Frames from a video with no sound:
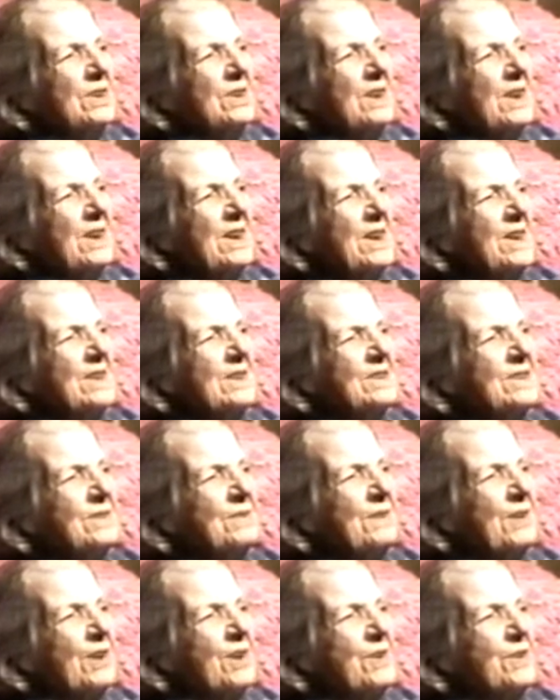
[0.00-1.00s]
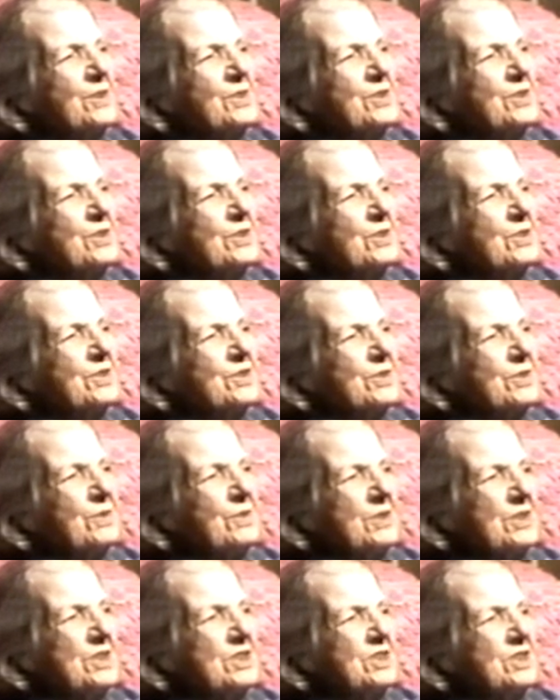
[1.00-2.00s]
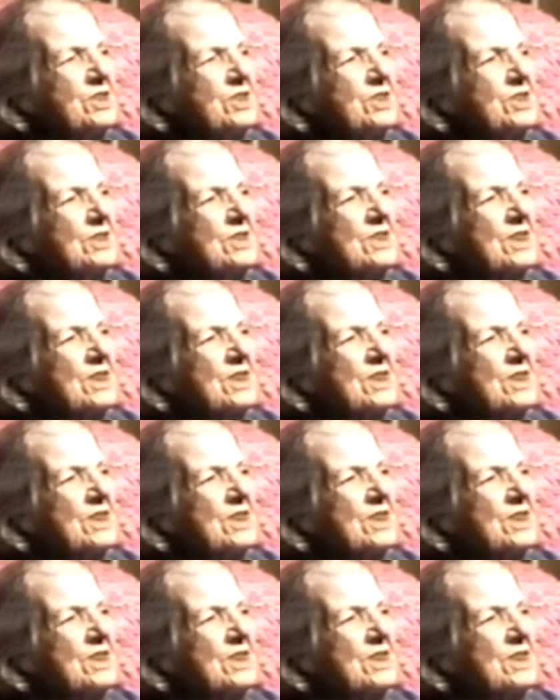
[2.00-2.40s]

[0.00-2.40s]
They asked me all sorts of questions.